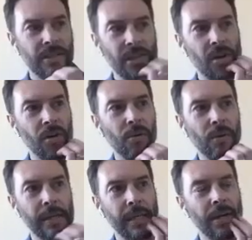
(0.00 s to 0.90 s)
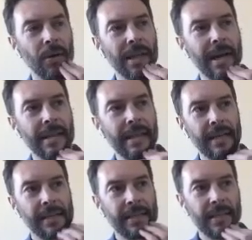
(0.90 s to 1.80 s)
so a lot of that
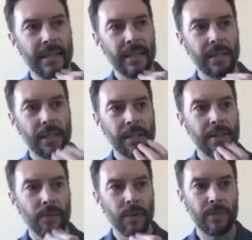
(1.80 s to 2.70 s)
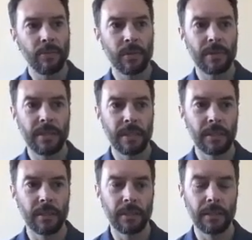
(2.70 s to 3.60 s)
is still we're
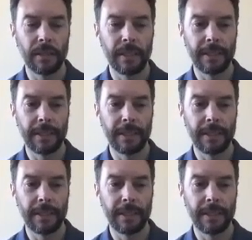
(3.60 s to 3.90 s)
still